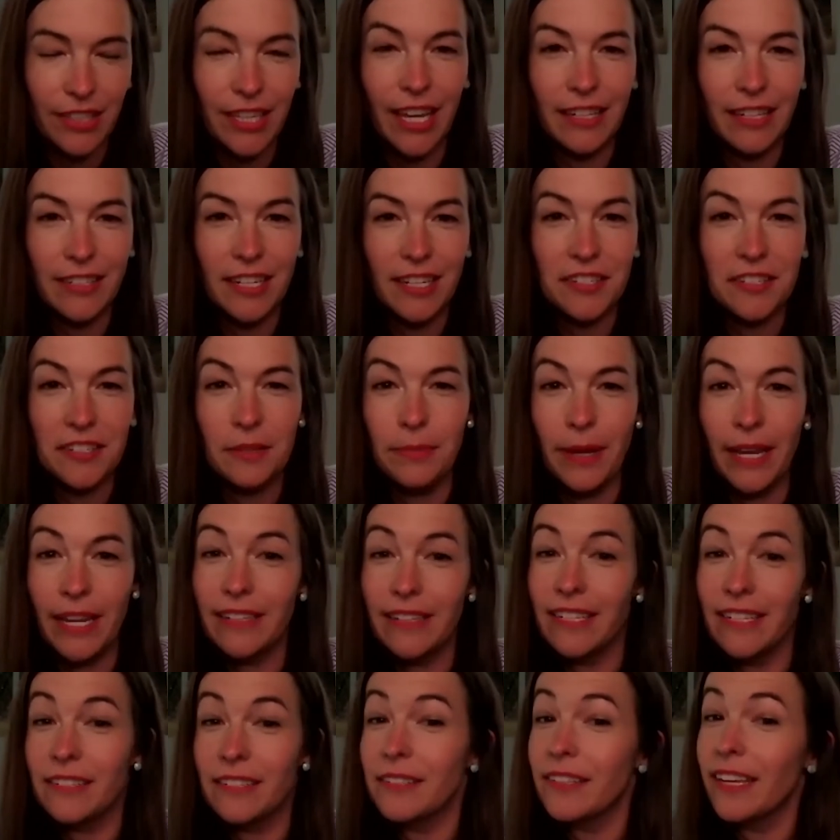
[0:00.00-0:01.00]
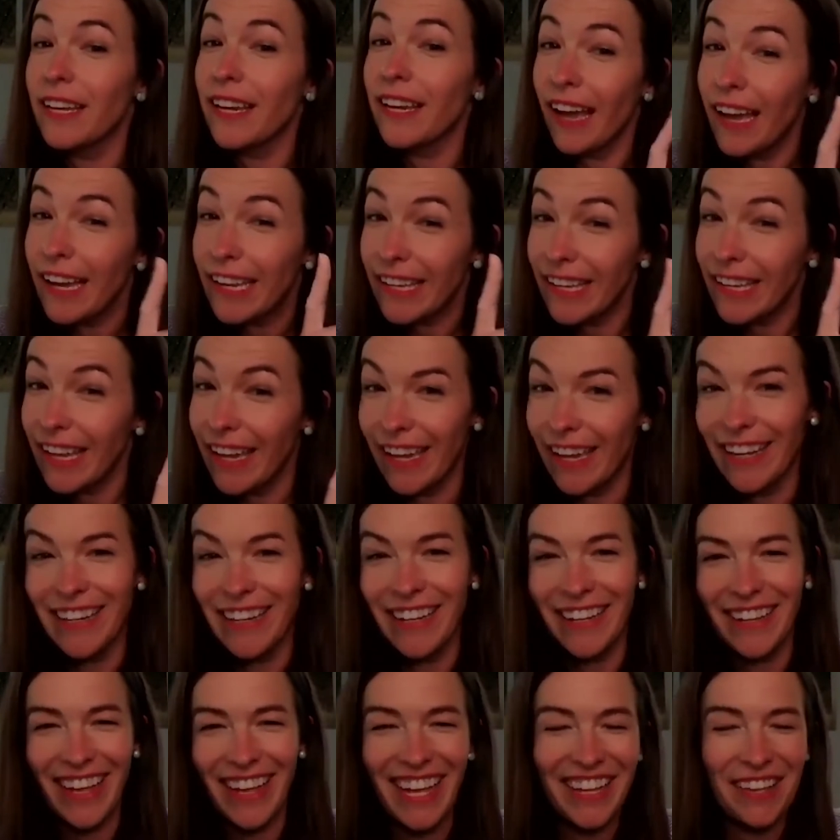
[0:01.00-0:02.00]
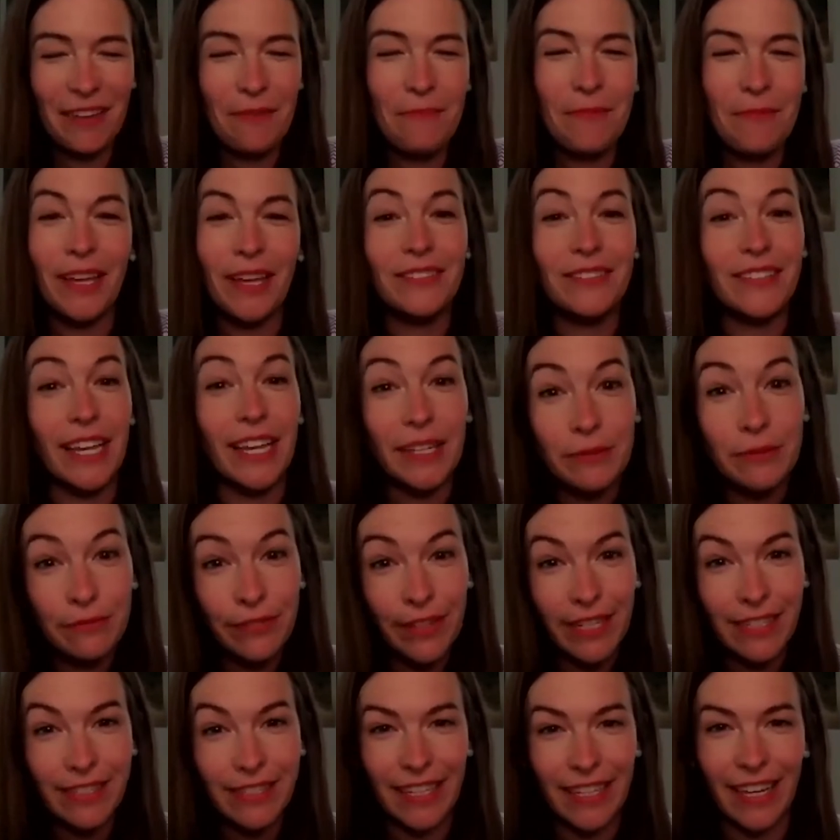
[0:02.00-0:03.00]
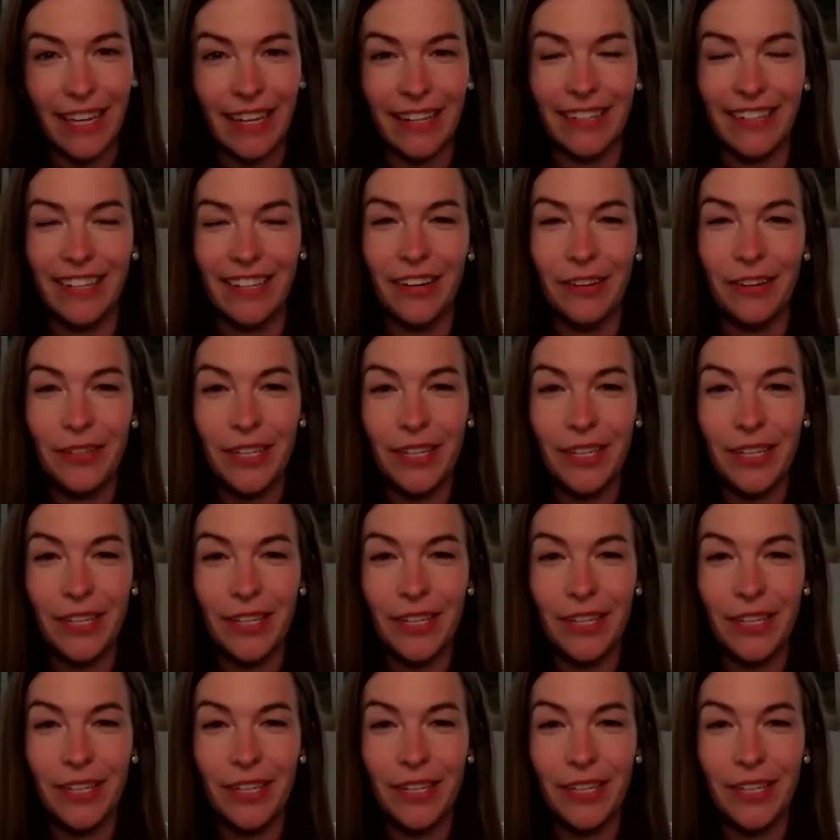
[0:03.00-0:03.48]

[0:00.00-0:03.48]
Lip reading: can't touch the paintings. Like I can, because I can fix it.